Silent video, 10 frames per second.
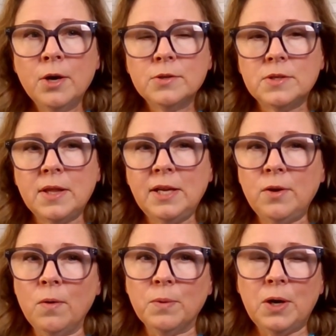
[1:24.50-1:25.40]
So they
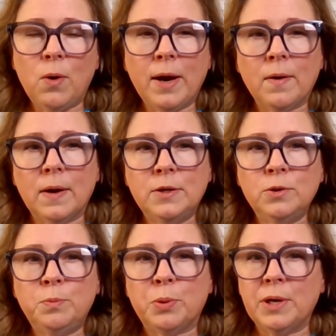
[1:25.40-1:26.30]
don't require a
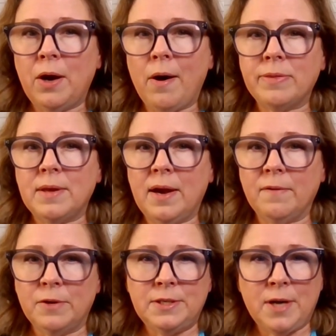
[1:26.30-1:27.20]
new pre-auth
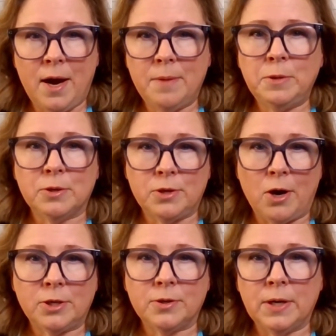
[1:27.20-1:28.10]
every time your
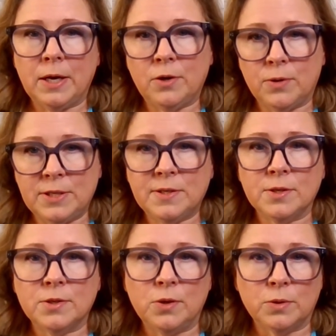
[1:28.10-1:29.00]
doctor
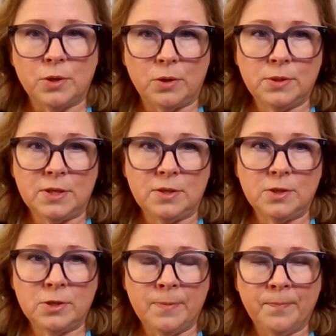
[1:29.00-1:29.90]
increases your
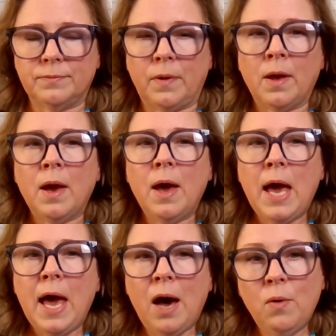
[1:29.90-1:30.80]
dosage.
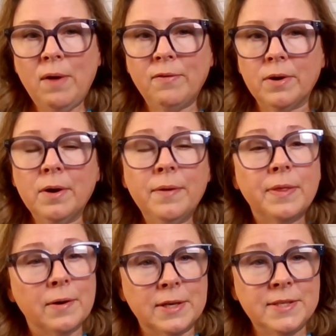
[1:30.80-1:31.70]
However,
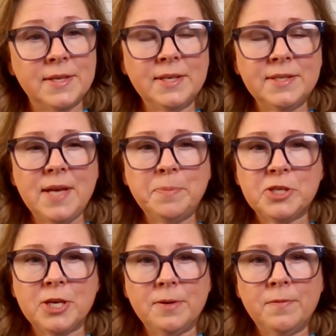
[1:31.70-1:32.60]
there is an
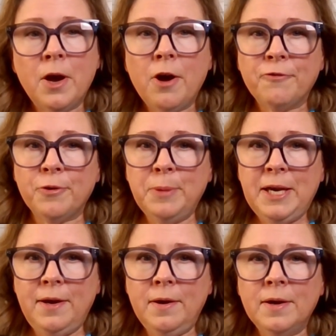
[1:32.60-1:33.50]
exception. For
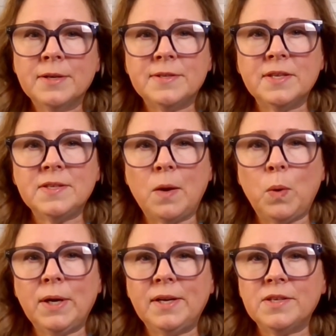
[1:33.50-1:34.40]
me, since I
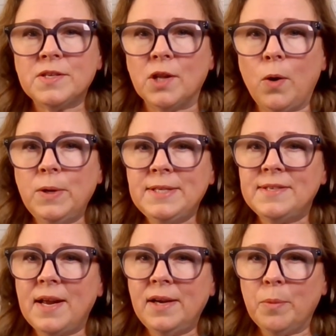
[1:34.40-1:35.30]
wanted a slow and
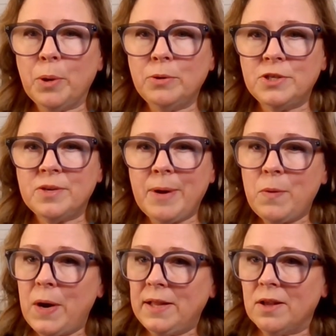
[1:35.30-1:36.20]
steady approach to my
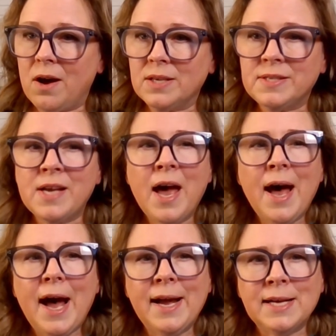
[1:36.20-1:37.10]
weight loss,
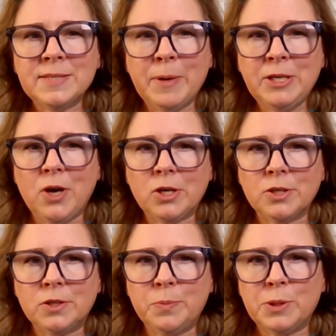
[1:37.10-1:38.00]
I asked my
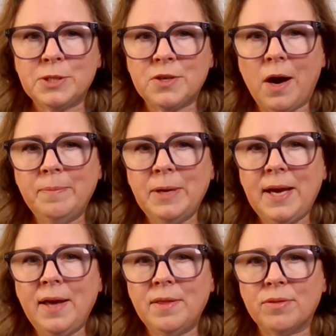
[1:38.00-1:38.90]
doctor to prescribe
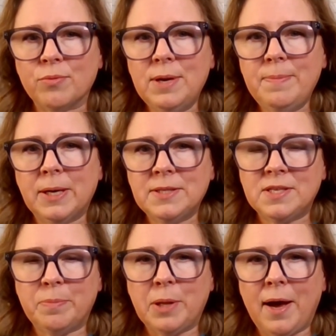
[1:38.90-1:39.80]
me a 3-month
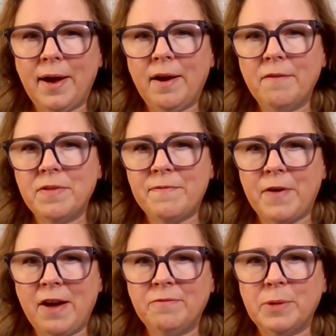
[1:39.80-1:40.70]
supply of the
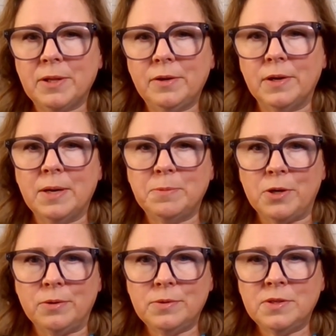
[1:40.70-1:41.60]
5 milligram
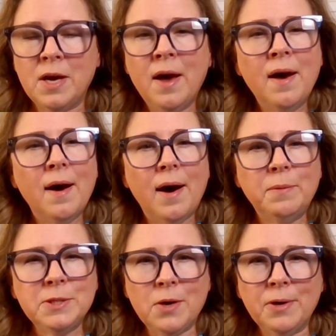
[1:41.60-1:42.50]
dose. I
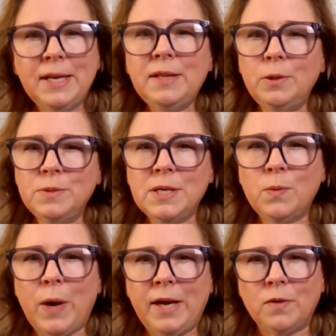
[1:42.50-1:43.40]
was already
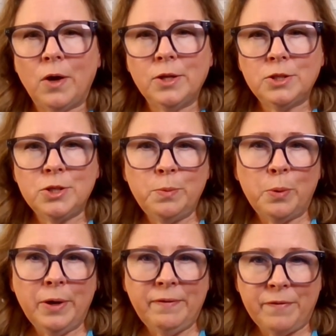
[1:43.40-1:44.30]
losing weight on the
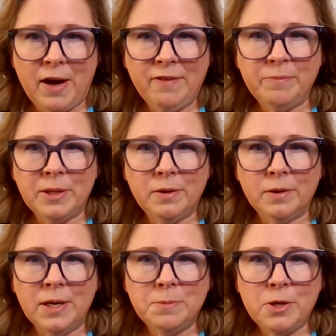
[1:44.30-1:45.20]
2.5
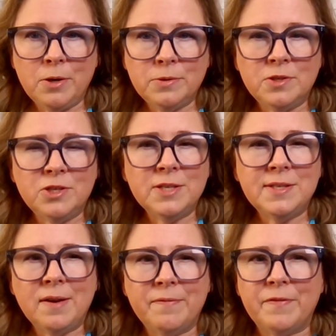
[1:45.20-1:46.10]
milligram dose,
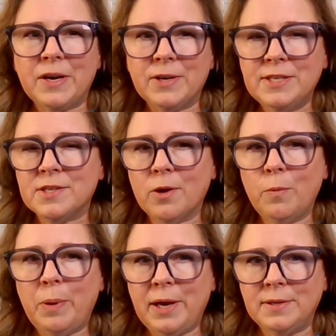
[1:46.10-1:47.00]
just at a very
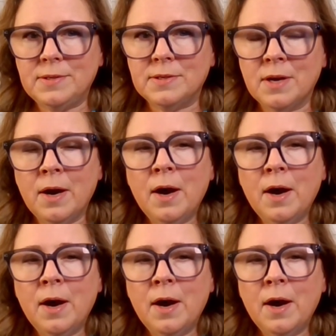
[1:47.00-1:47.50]
slow pace.